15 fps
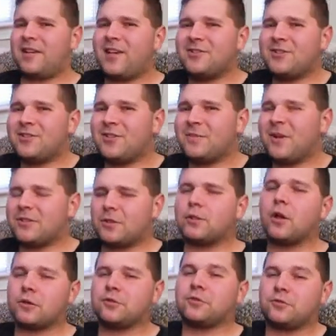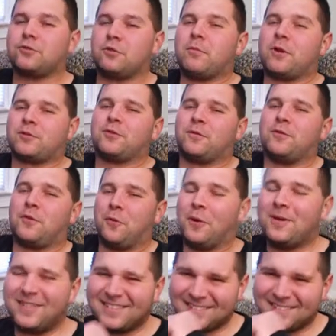is it too much? Yes, it's too much, LeFou.